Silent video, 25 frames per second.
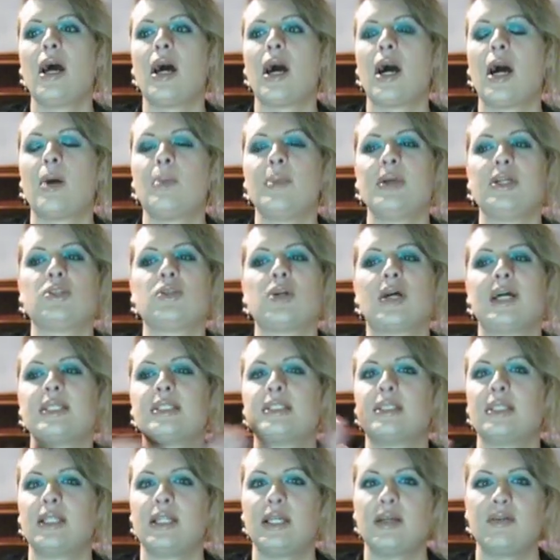Um, he
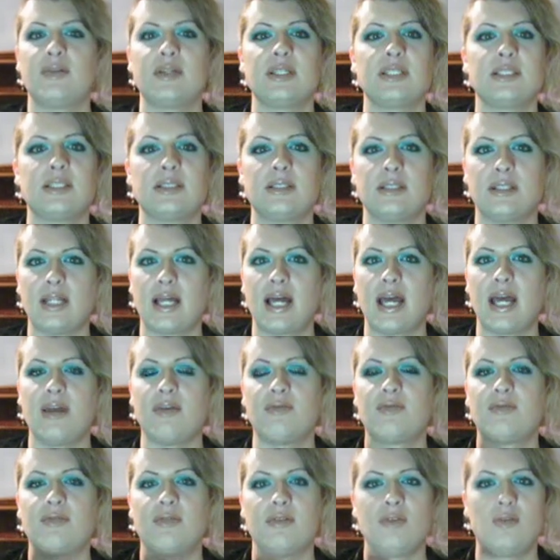tries to live his
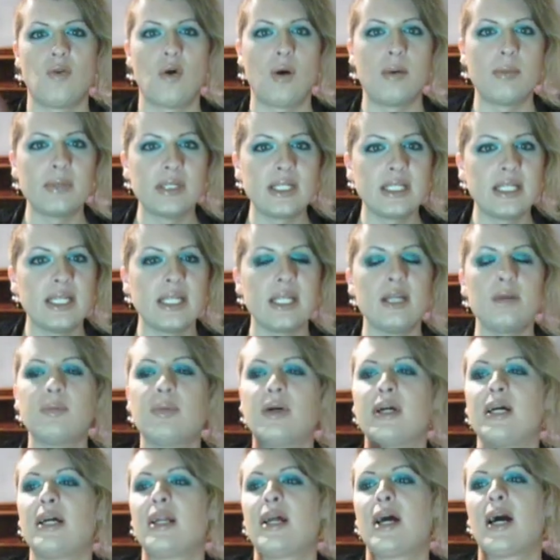life normally,
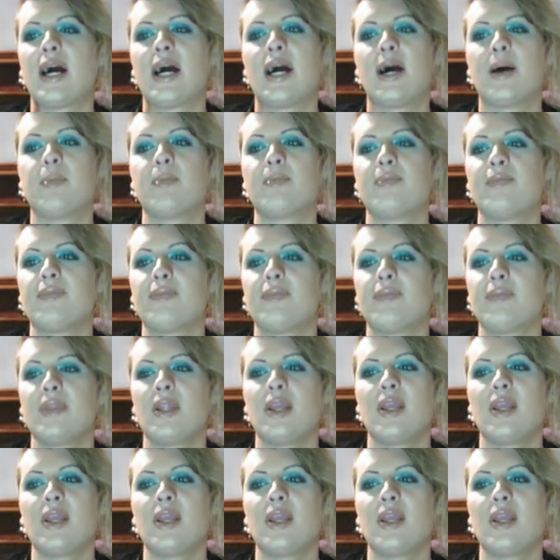but um,